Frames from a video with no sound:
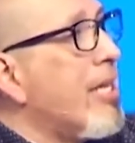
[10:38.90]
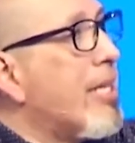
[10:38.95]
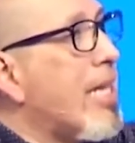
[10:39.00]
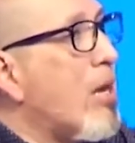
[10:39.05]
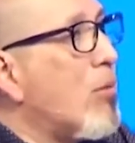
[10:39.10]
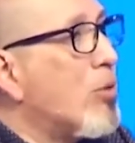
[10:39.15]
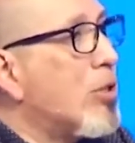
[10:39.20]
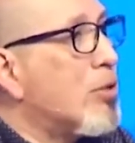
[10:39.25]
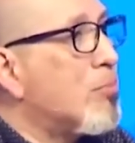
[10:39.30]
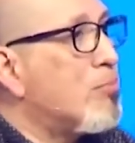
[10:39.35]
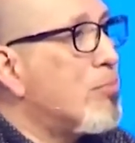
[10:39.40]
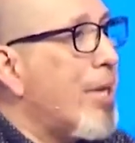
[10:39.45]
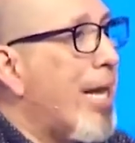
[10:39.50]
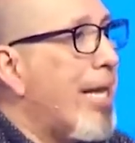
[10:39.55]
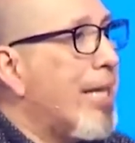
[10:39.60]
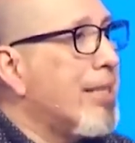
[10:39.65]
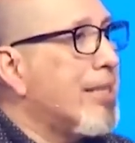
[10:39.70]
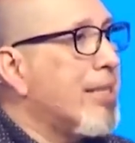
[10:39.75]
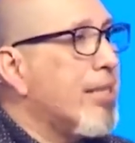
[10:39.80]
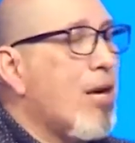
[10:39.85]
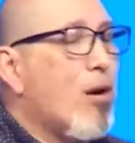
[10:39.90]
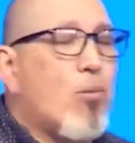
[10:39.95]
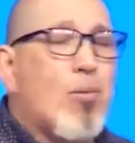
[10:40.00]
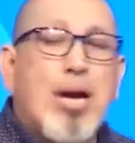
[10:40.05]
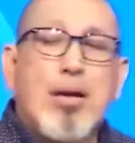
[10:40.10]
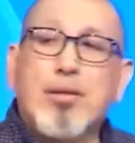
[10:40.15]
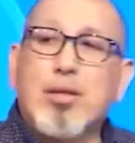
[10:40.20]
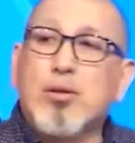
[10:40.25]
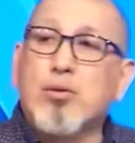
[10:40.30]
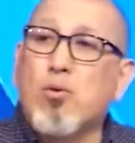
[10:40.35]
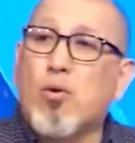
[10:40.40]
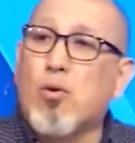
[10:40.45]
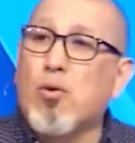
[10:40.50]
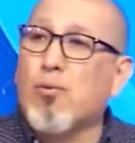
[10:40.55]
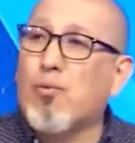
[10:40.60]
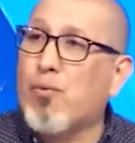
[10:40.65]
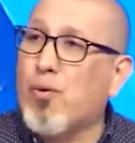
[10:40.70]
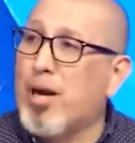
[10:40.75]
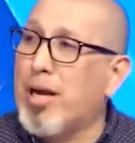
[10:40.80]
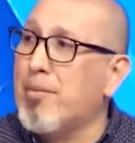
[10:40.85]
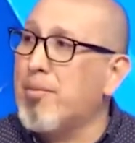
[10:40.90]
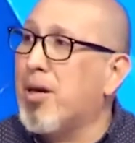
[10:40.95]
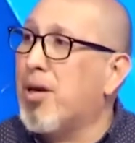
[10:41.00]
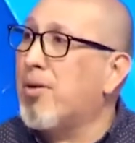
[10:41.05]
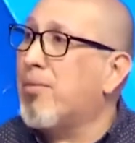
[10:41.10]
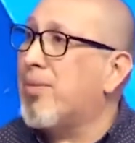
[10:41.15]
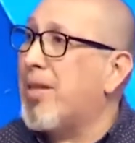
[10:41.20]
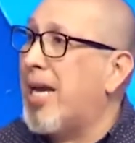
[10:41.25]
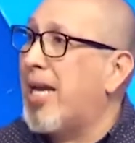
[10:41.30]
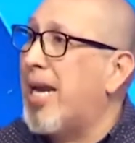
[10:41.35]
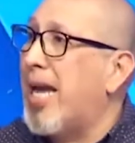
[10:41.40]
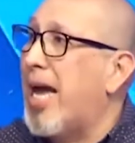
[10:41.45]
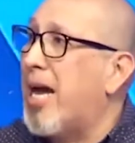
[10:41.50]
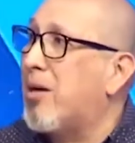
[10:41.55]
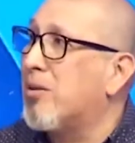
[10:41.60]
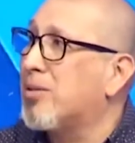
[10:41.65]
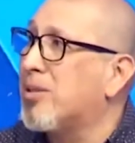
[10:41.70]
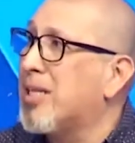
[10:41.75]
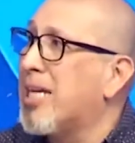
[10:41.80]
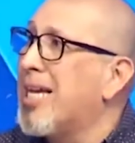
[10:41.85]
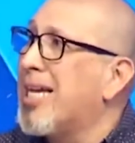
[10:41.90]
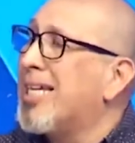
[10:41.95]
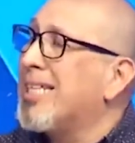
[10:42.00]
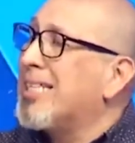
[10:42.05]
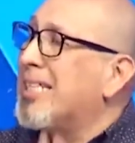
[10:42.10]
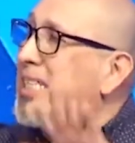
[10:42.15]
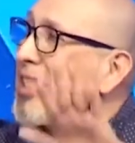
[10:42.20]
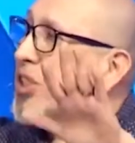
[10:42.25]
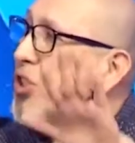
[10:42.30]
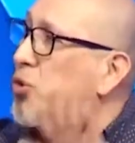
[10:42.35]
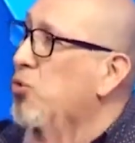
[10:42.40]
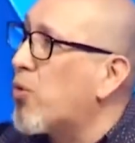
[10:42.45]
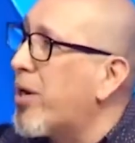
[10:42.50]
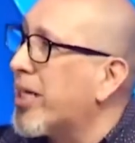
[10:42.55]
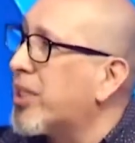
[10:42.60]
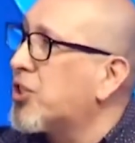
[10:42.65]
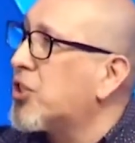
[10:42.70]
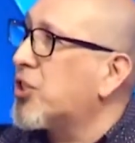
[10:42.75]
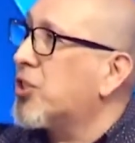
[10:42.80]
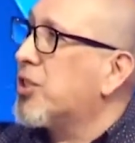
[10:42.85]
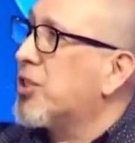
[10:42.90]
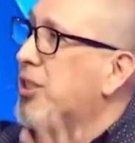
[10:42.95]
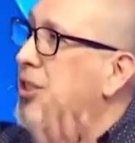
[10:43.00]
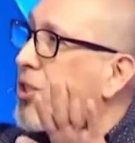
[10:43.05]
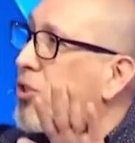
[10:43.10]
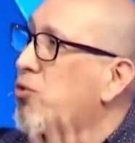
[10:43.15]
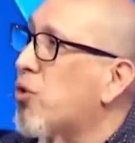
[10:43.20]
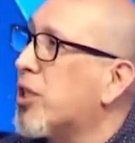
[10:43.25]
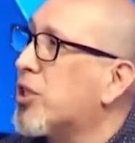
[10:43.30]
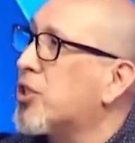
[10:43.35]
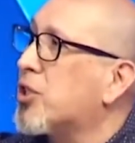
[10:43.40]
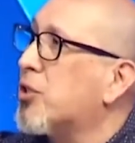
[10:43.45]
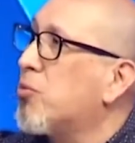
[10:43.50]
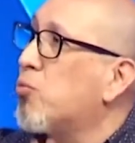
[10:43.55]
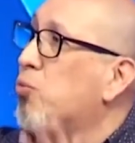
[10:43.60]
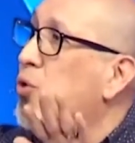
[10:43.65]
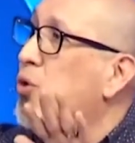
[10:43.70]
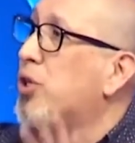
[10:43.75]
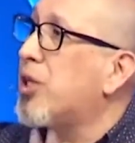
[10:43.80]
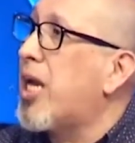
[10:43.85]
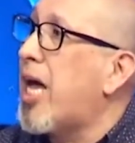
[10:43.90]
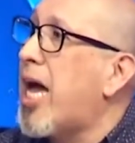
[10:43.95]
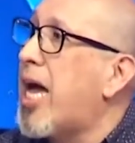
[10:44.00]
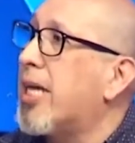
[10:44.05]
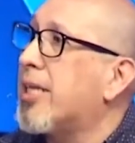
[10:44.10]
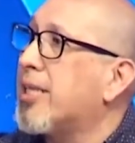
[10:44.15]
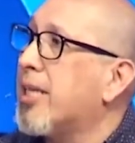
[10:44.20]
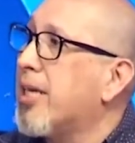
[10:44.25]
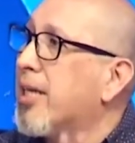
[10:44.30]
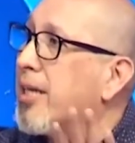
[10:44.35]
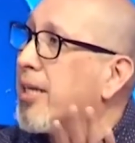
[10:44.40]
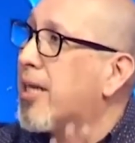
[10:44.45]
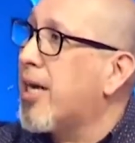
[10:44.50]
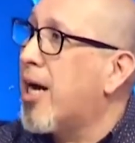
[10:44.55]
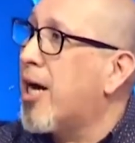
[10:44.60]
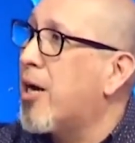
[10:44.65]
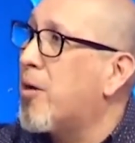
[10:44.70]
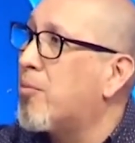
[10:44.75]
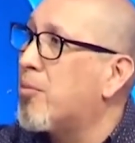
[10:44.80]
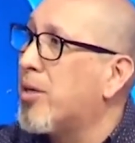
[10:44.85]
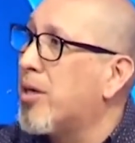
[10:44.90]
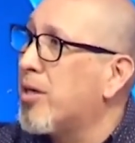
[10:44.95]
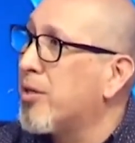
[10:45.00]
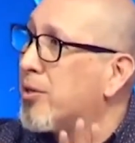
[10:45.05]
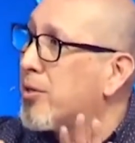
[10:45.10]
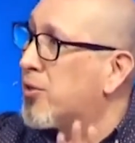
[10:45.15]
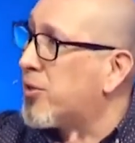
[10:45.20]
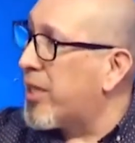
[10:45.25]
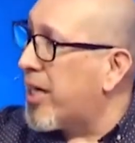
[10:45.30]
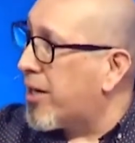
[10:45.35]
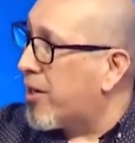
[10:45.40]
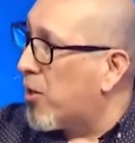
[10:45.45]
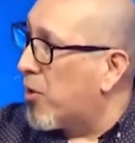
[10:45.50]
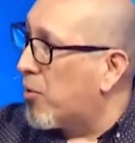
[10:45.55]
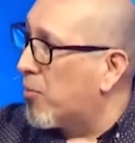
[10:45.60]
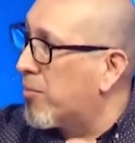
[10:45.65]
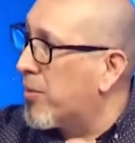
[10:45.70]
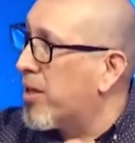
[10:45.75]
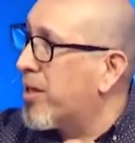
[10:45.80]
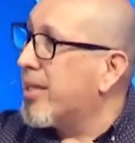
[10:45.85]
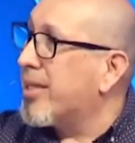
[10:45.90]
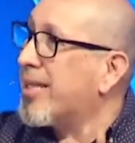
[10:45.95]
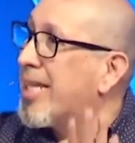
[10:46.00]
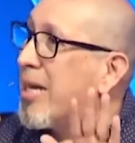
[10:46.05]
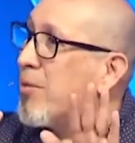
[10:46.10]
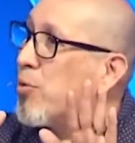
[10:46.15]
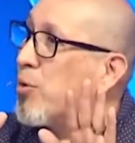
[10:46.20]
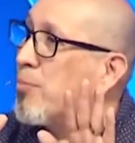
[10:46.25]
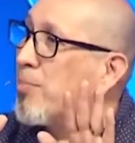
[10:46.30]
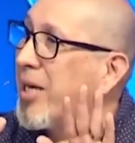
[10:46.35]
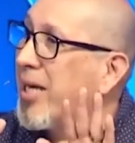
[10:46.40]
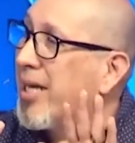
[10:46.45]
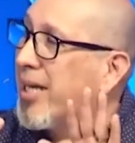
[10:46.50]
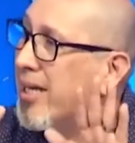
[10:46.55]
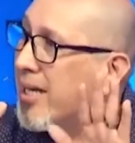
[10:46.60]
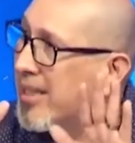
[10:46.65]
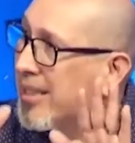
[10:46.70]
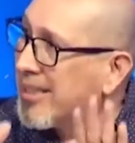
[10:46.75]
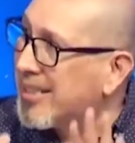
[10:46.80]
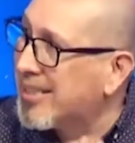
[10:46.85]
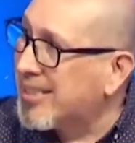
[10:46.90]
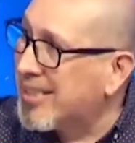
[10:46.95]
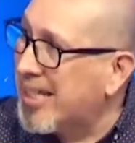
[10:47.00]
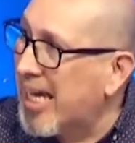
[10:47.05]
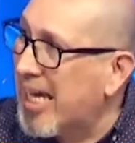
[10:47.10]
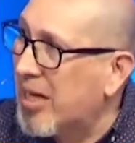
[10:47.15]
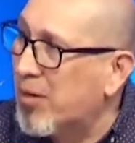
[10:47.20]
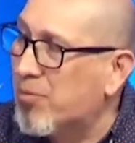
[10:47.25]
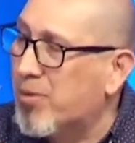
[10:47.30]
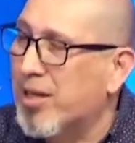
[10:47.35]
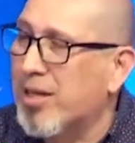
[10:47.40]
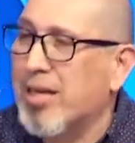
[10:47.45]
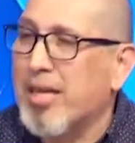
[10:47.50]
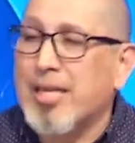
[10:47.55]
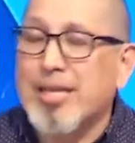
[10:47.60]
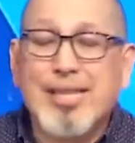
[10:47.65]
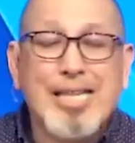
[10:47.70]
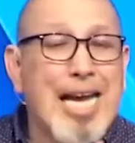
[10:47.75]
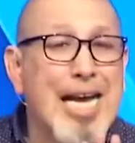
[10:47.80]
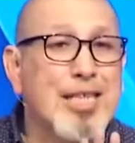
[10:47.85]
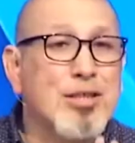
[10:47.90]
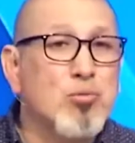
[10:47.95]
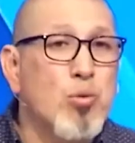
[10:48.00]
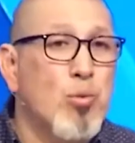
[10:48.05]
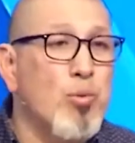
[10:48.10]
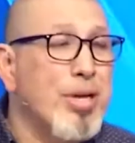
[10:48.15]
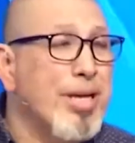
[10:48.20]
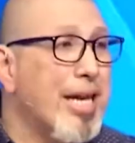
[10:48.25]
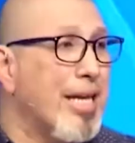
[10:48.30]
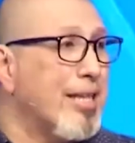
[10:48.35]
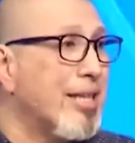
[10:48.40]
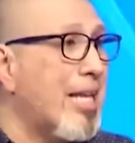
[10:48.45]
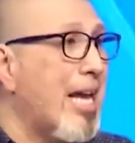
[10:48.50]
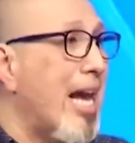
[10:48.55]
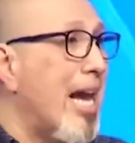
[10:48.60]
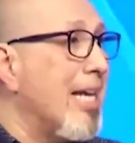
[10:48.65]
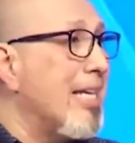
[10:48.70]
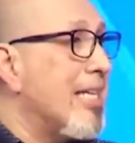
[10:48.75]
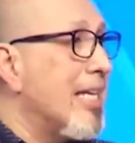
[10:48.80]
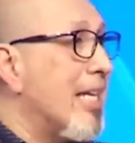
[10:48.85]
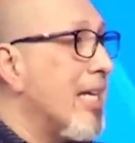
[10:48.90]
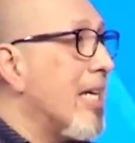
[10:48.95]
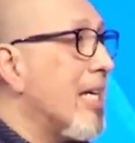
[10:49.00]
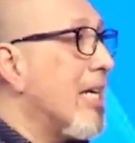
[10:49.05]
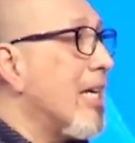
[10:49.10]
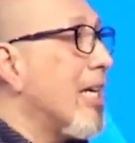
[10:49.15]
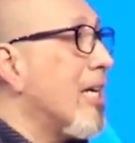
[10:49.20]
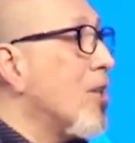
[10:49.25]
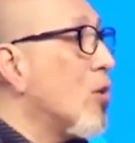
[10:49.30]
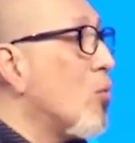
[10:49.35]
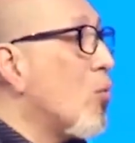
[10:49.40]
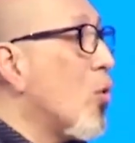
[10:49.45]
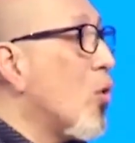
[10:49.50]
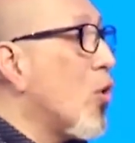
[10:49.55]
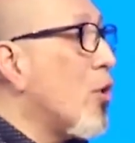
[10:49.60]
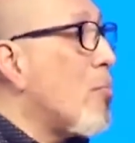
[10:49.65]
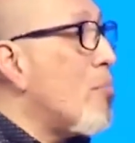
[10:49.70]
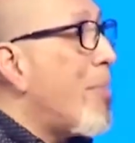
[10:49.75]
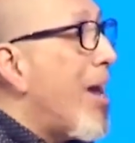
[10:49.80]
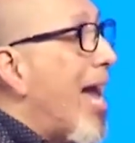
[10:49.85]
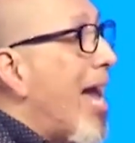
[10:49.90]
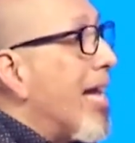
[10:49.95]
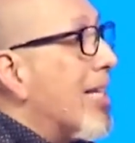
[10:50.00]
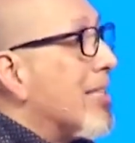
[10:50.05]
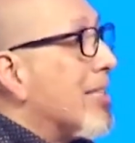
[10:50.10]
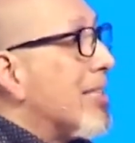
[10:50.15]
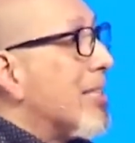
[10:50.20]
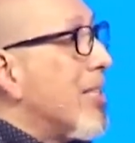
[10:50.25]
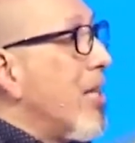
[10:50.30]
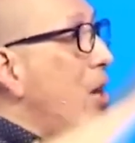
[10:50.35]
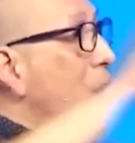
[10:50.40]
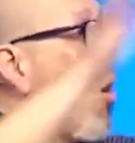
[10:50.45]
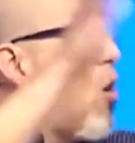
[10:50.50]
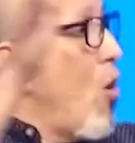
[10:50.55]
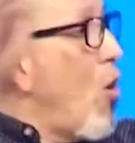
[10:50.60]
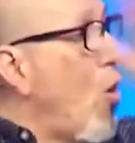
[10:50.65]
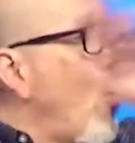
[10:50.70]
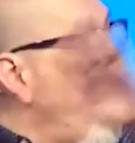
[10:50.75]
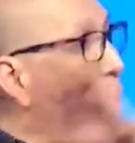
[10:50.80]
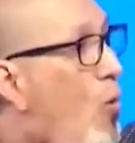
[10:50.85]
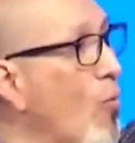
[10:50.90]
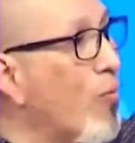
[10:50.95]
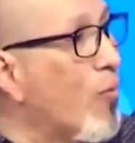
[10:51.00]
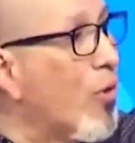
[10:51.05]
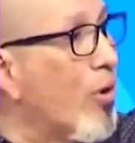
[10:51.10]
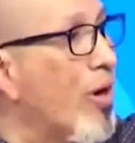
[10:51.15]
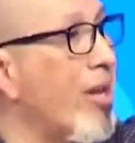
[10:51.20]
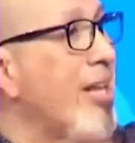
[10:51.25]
that was painted around the doorframe of that house, destruction will not come to that home. They would be saved. That's where we get the idea and the word pass over.